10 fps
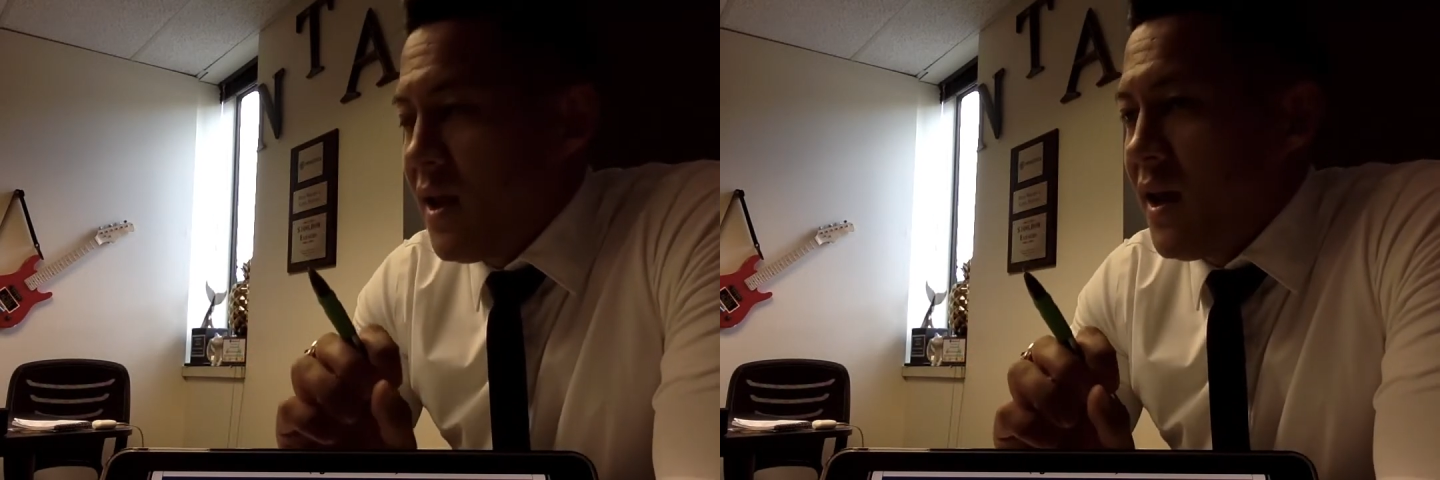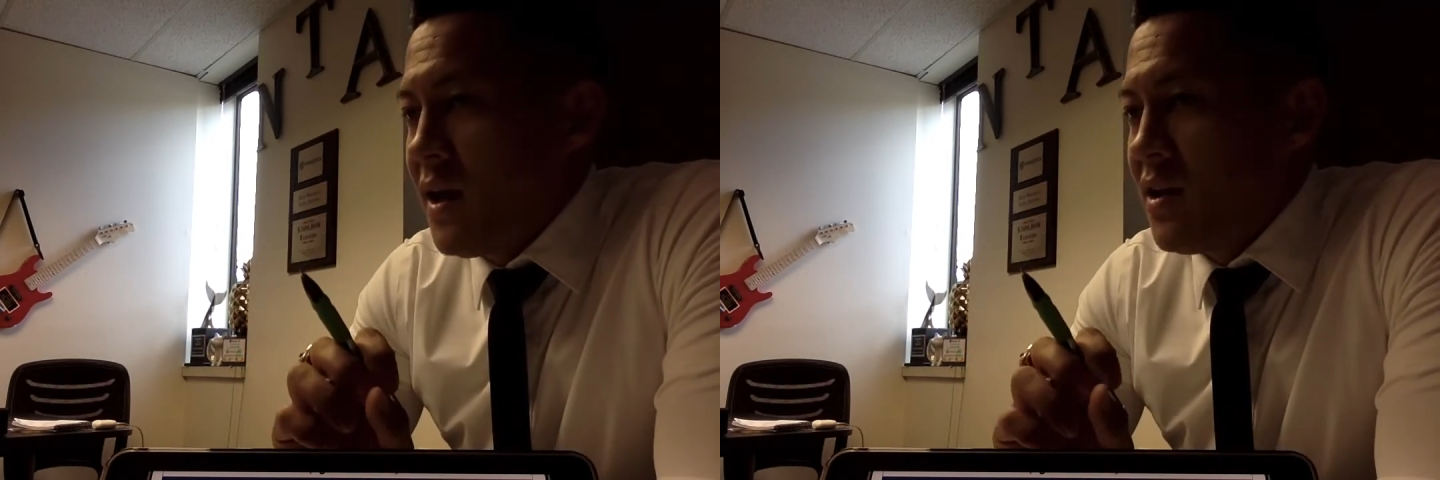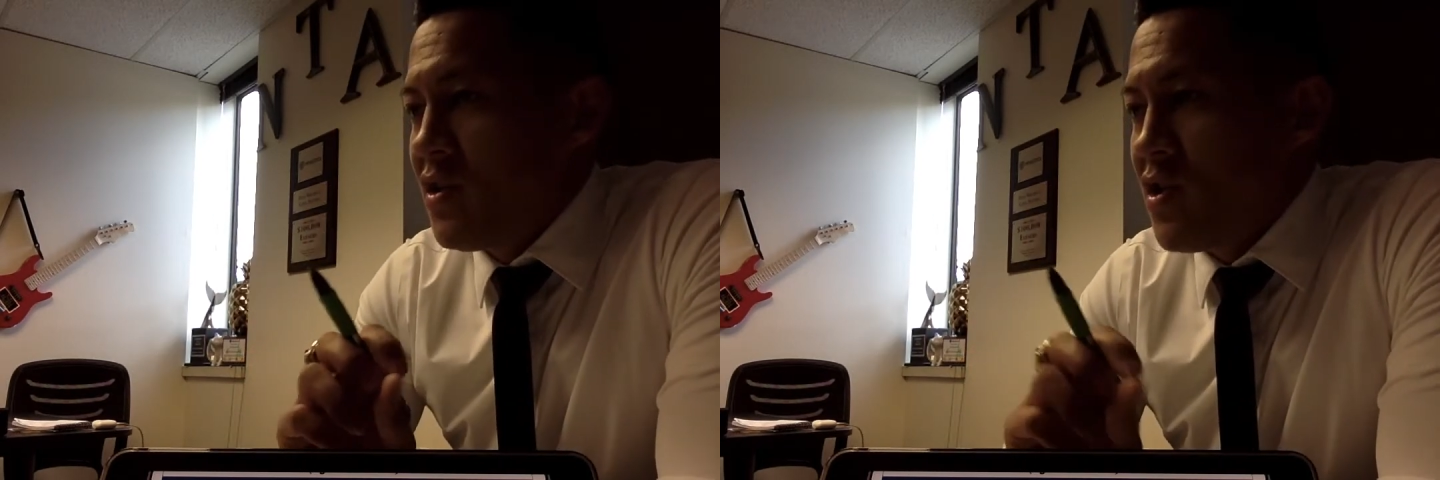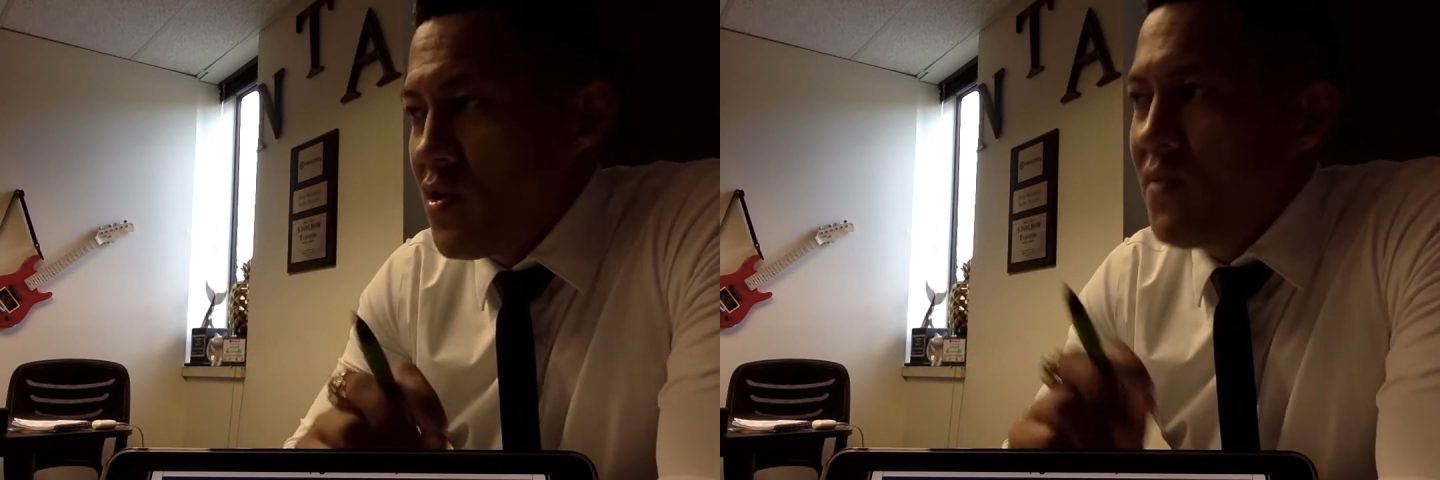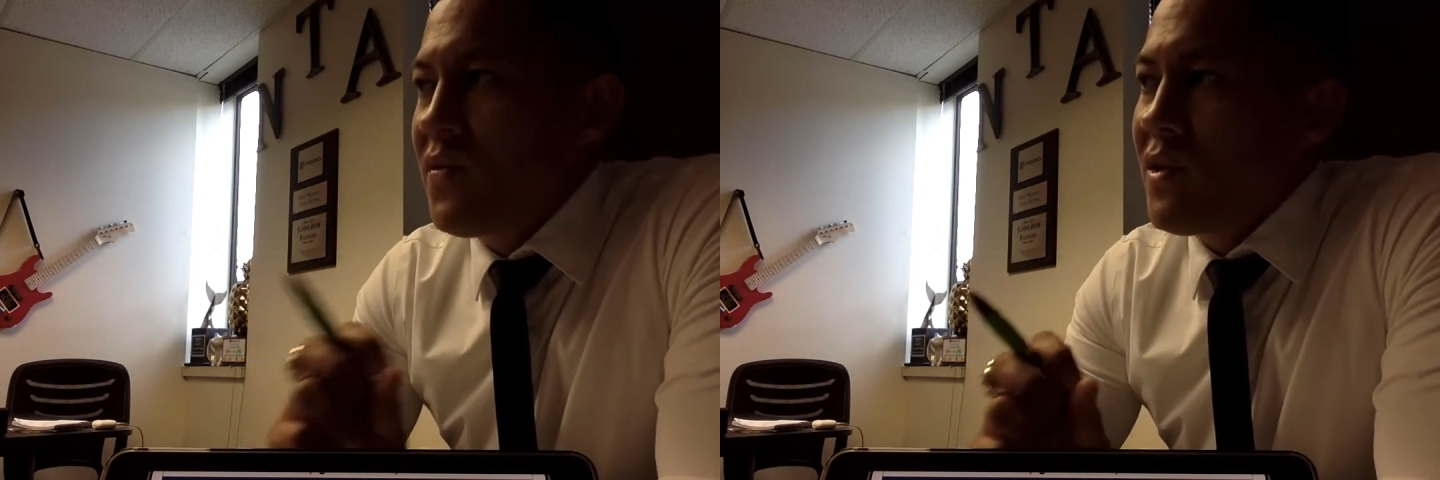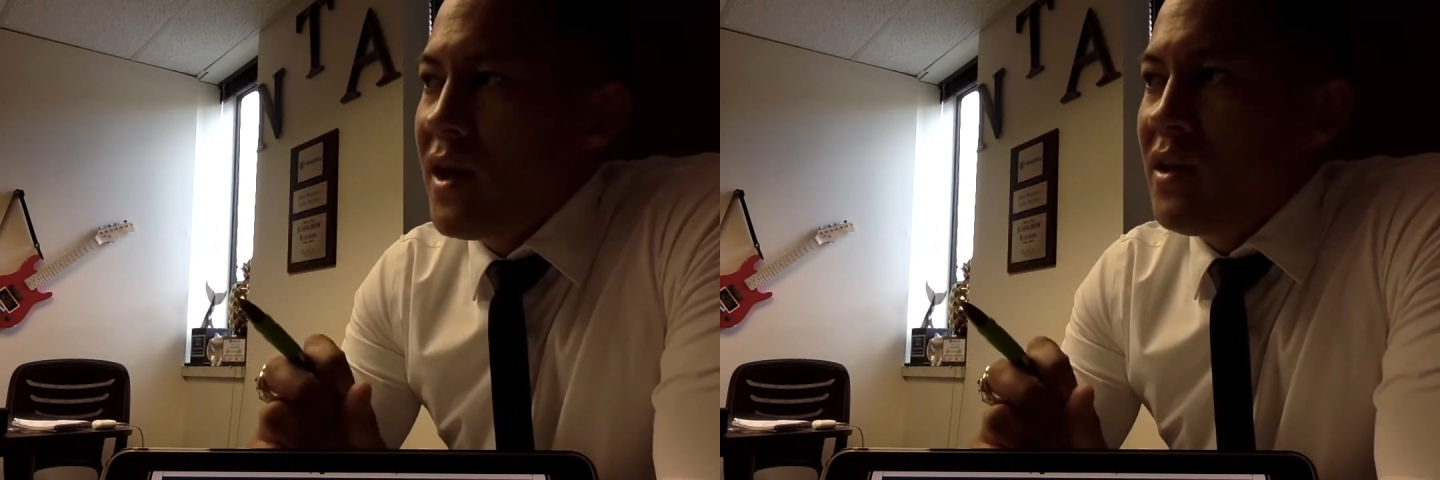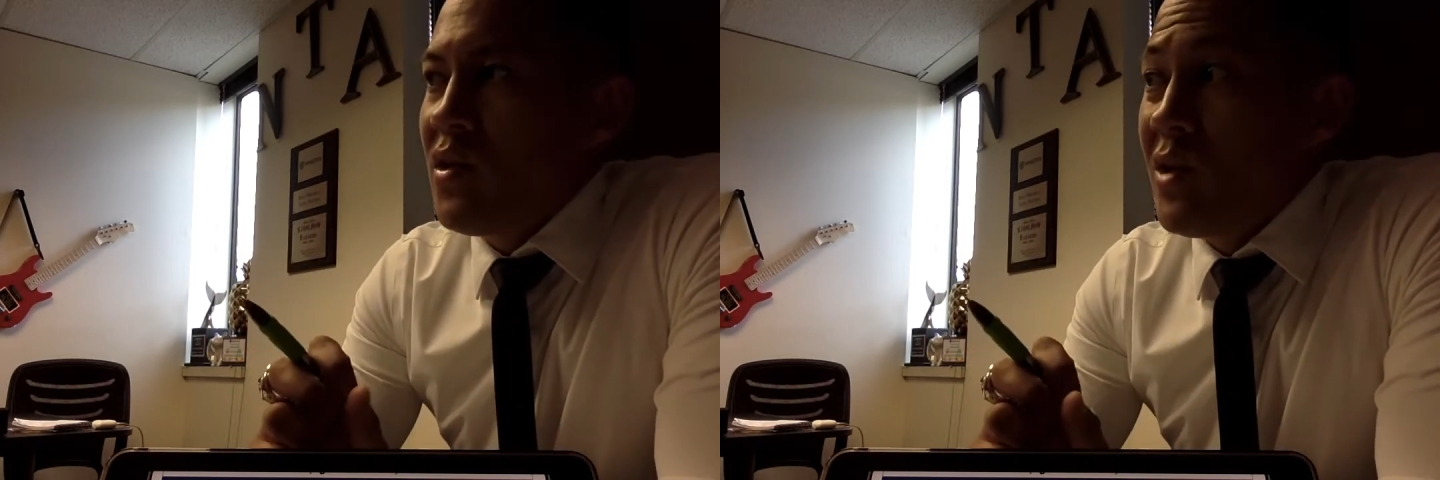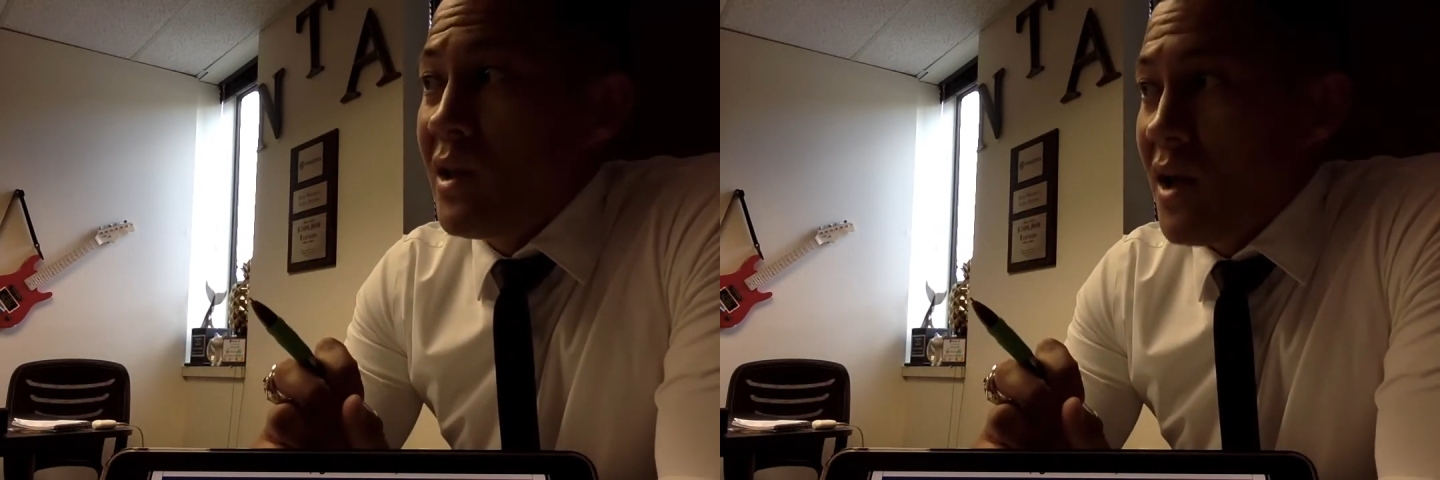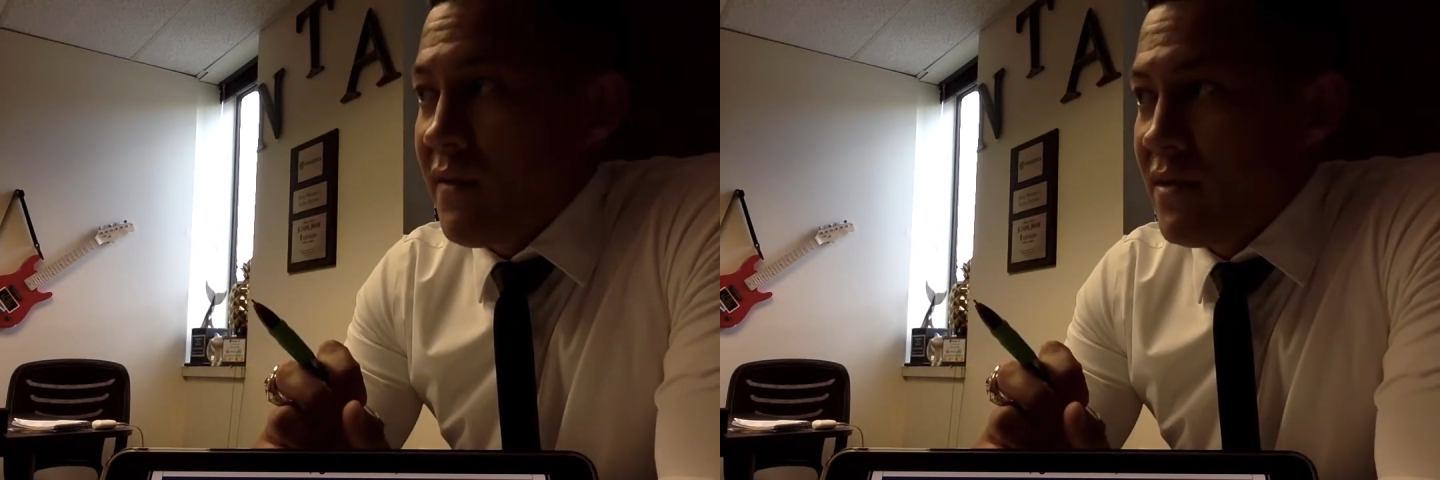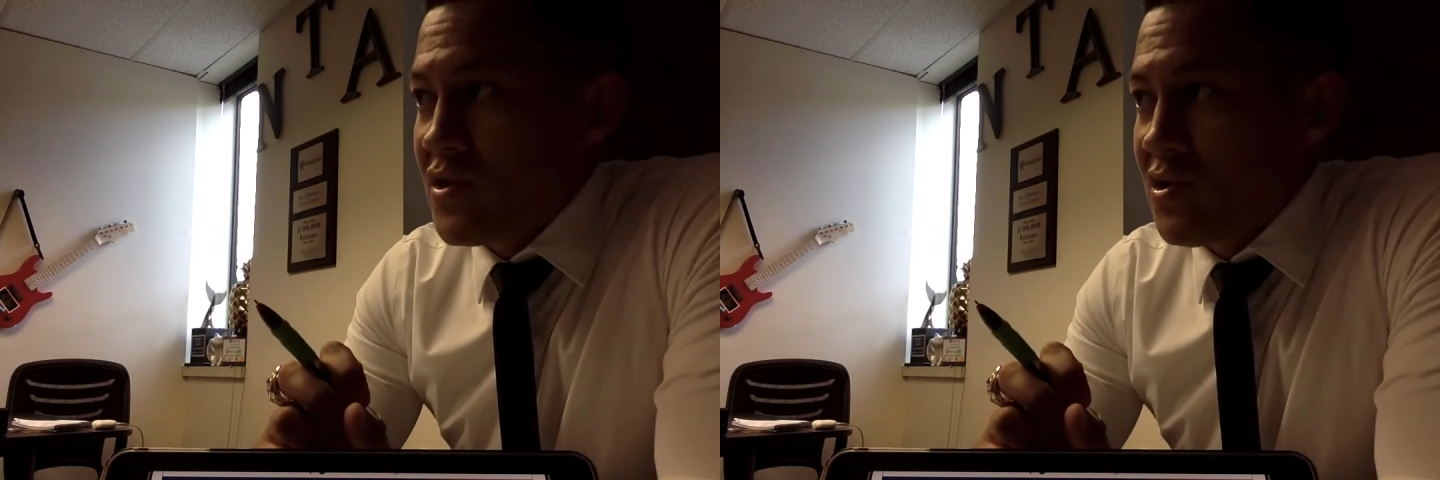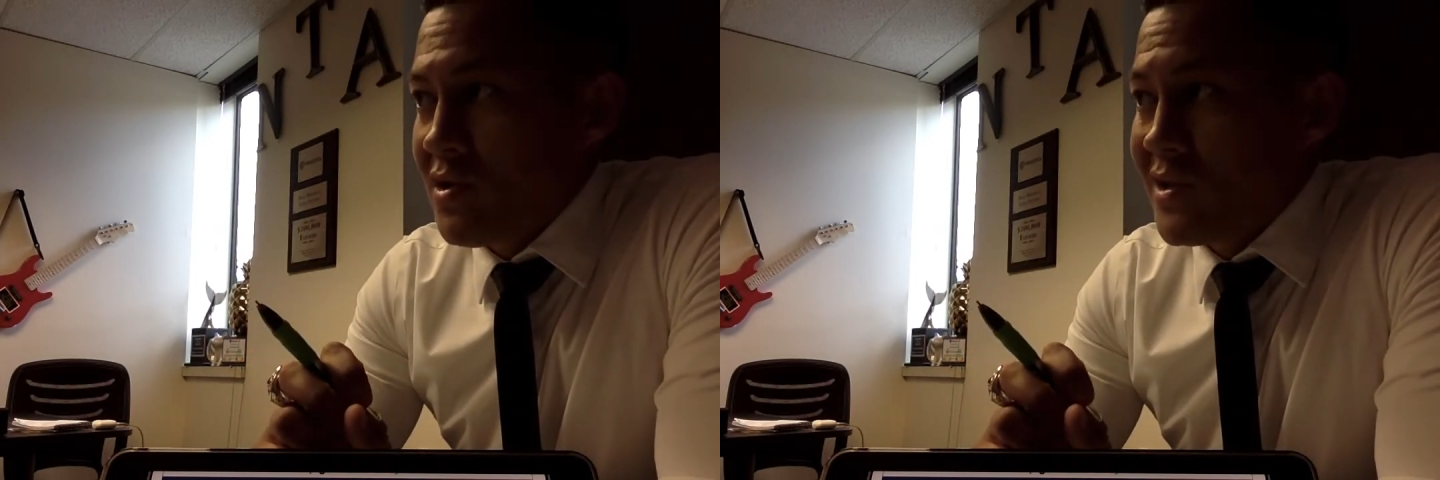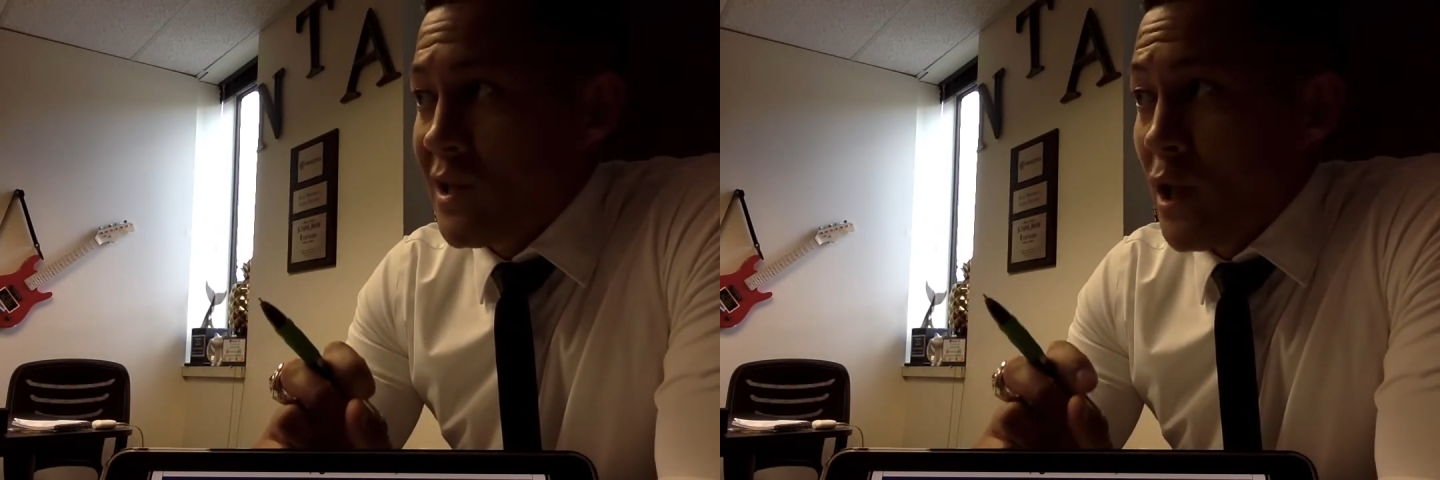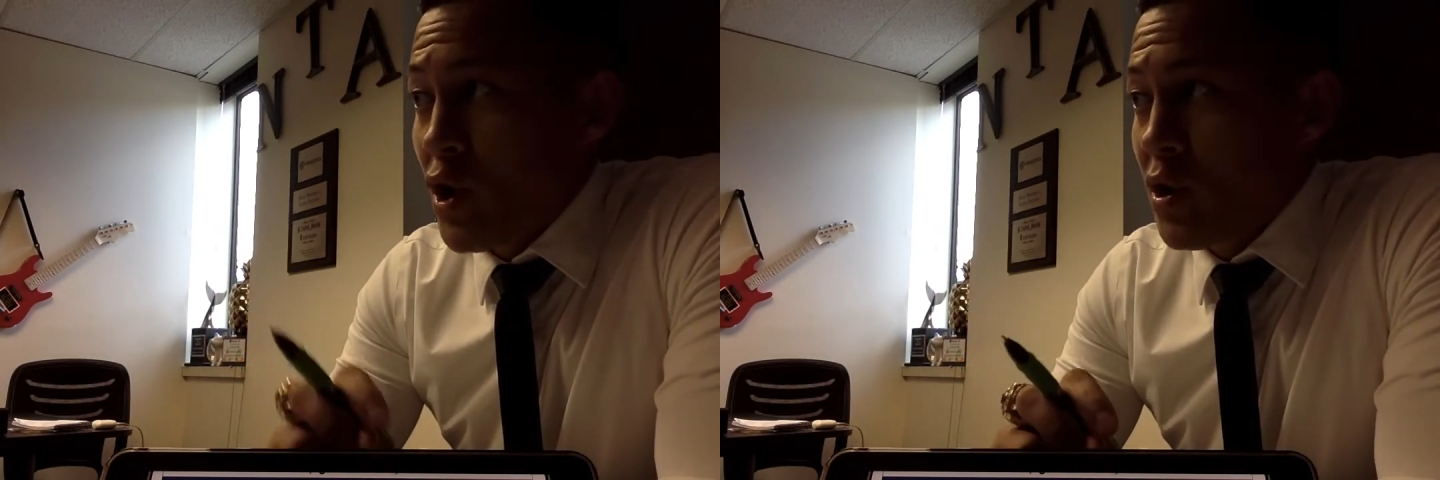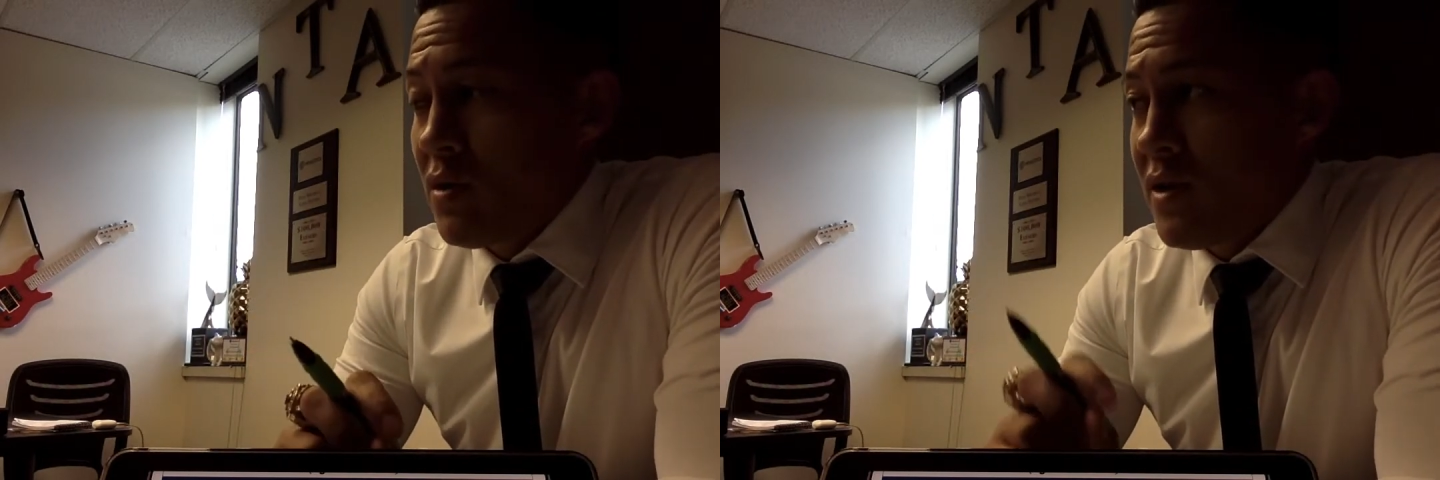Anna, do you feel like you need life insurance longer